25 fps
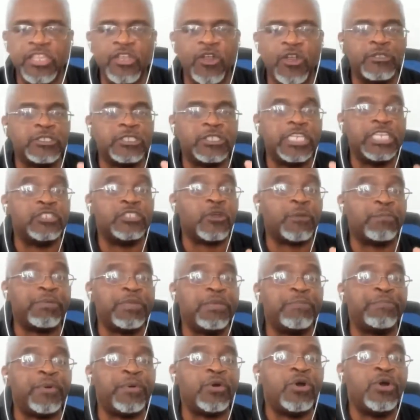These are
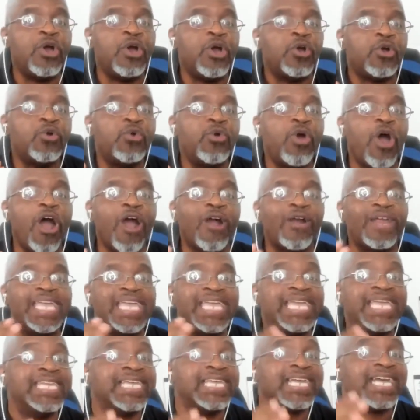people who
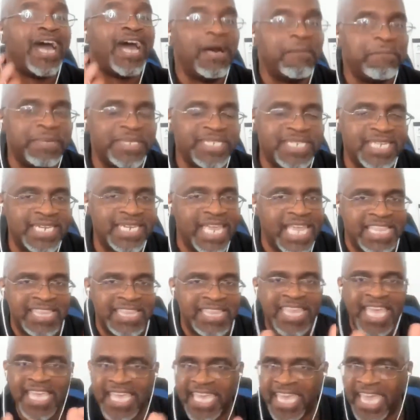are incompetent
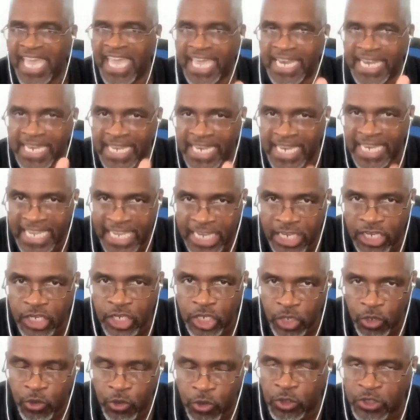and they can't lead
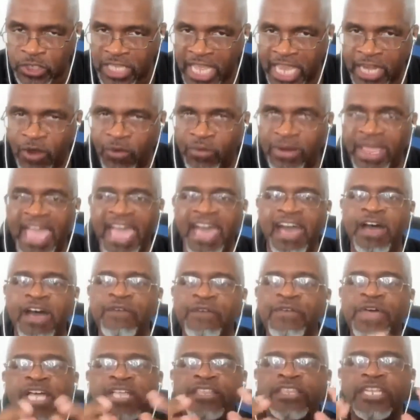you because they don't
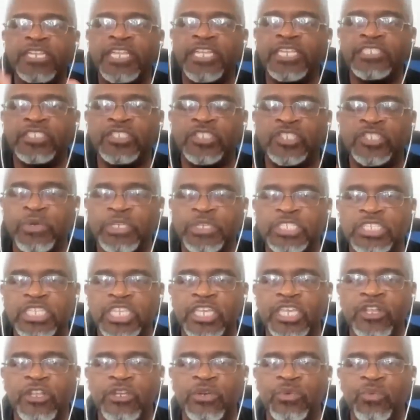have the necessary
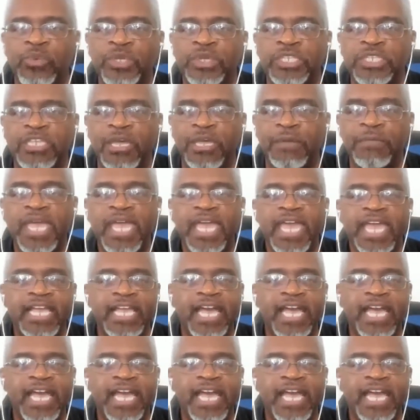skill and wisdom.